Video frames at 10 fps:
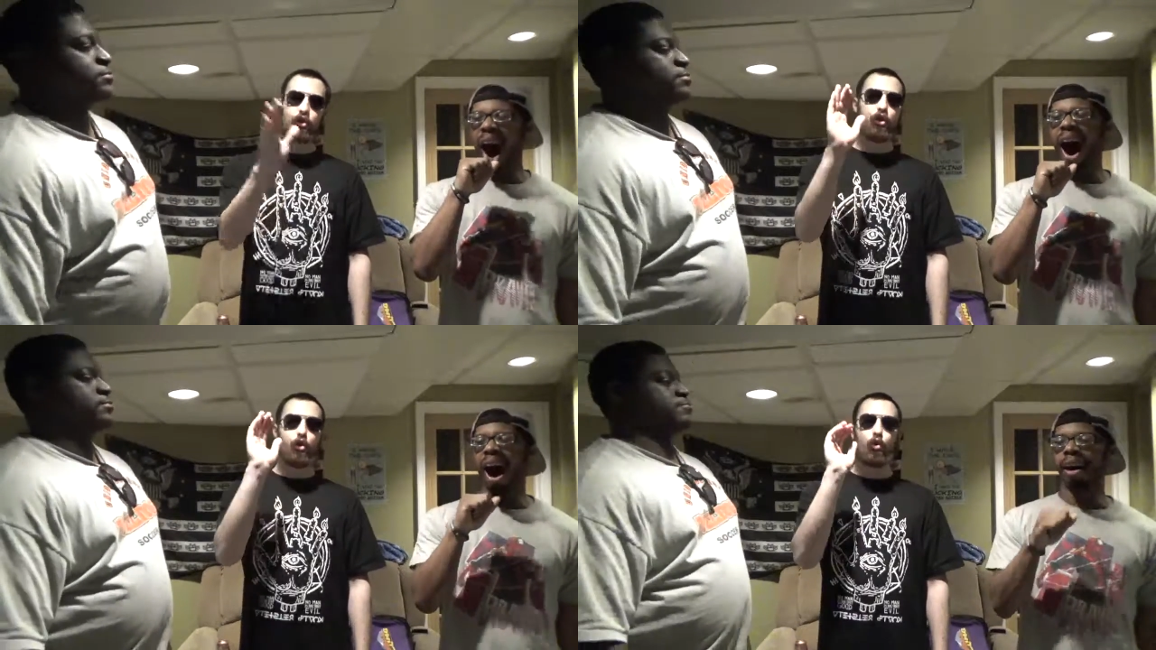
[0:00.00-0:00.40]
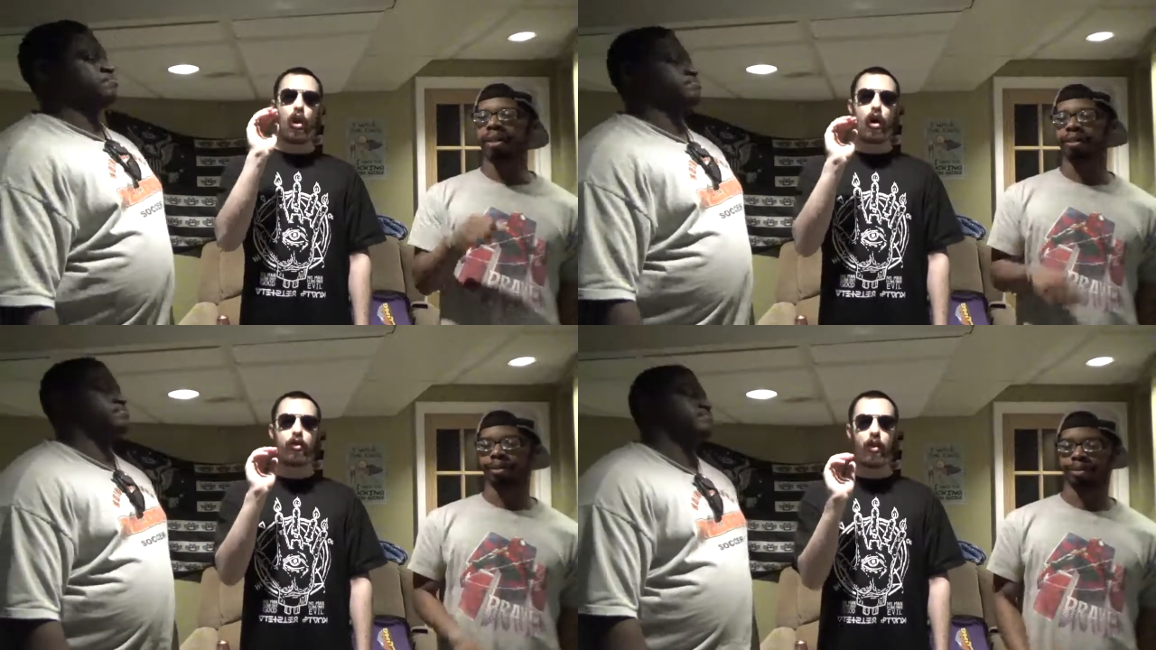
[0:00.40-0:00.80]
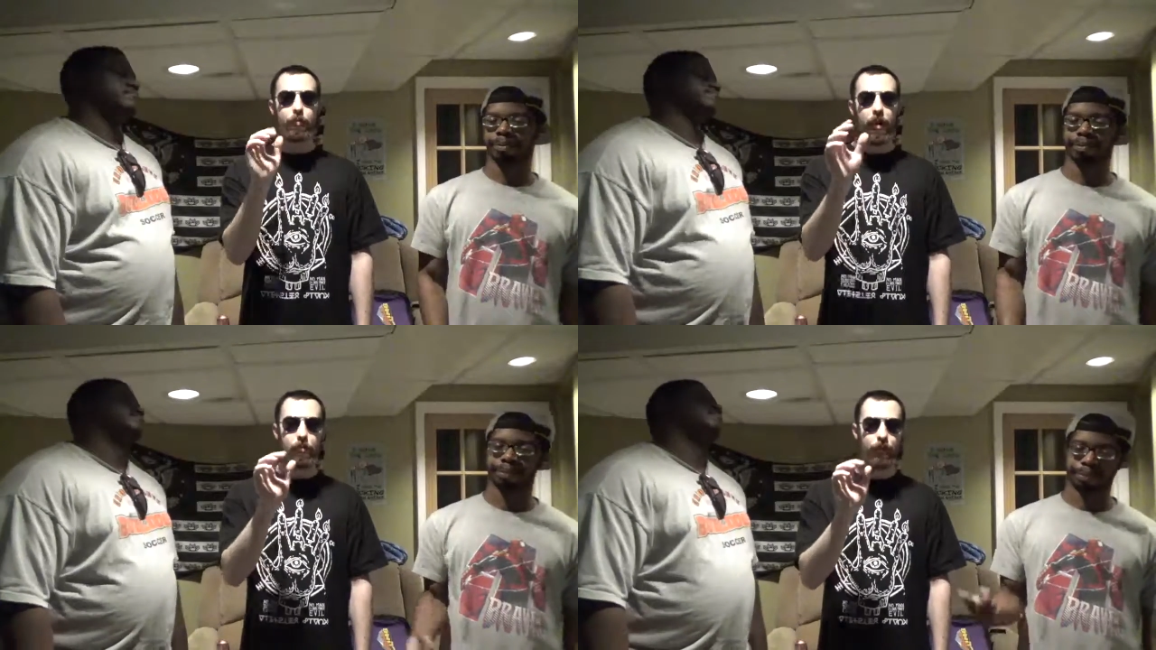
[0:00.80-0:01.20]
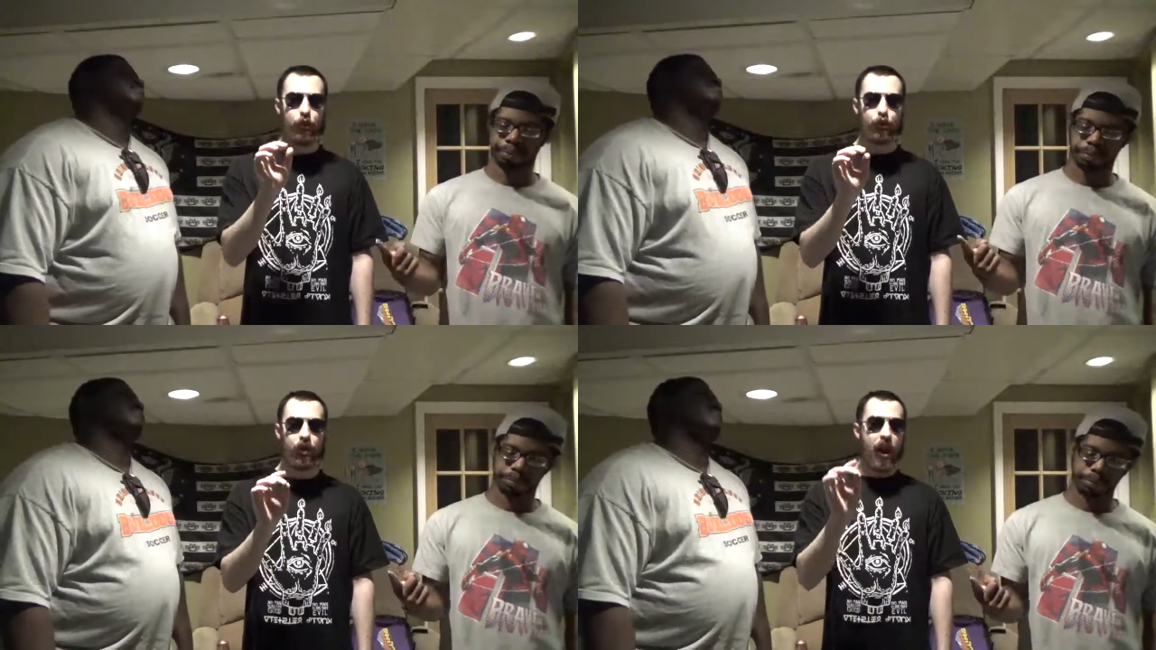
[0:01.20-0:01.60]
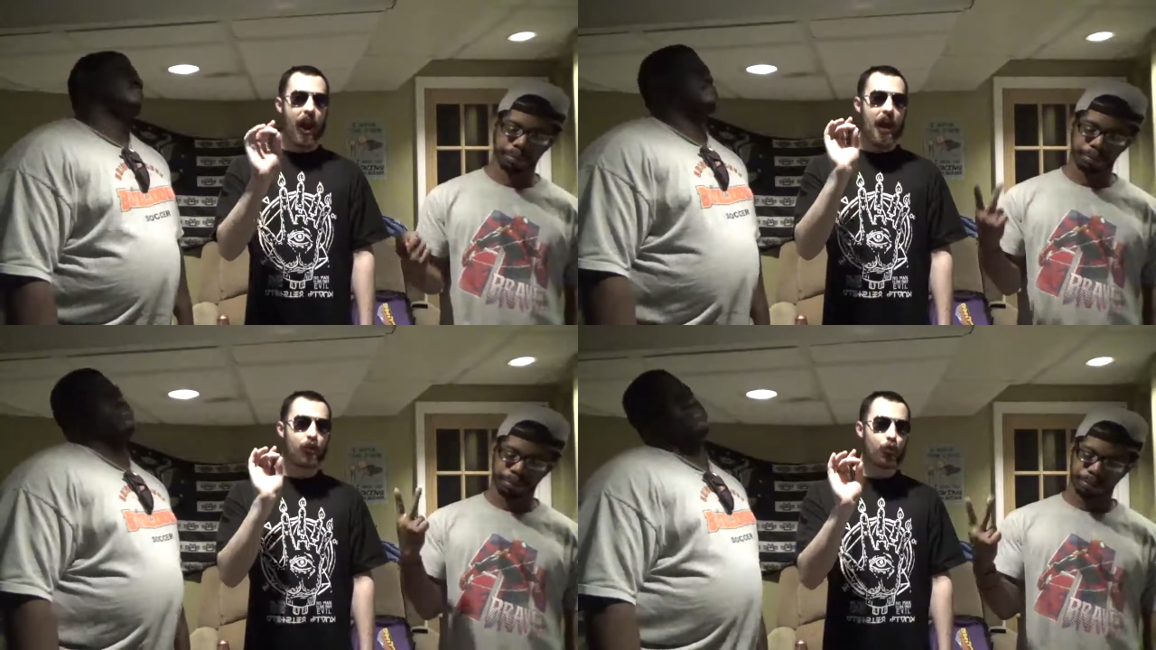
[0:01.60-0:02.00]
Speaker 1: to uh, their pay-per-views
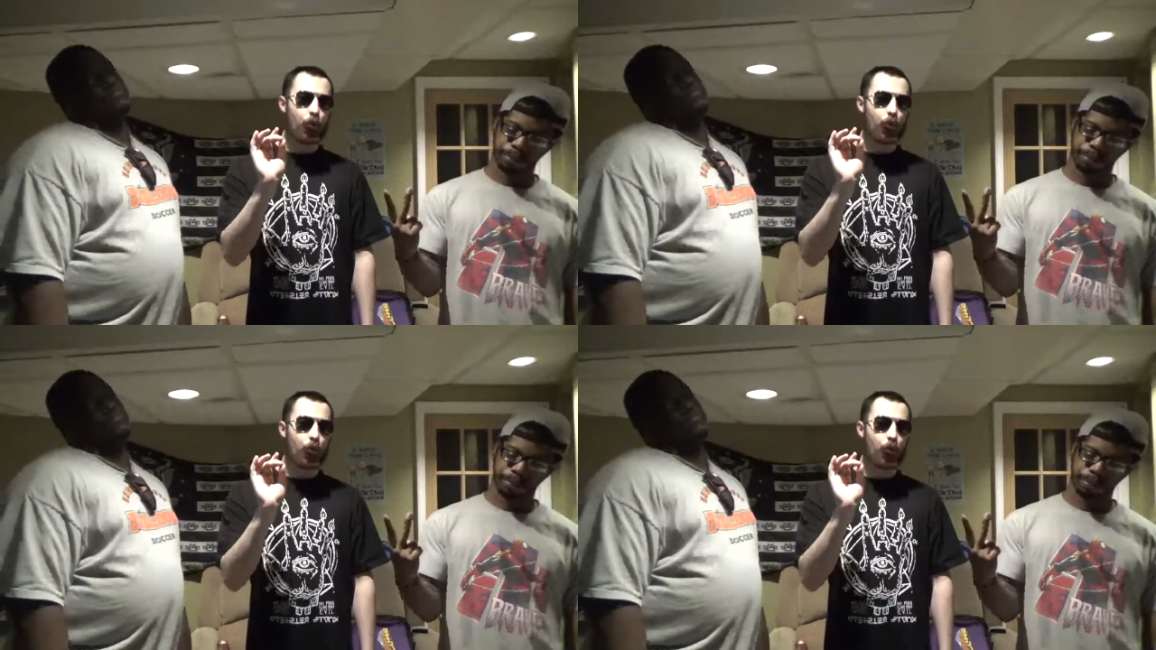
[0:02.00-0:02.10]
as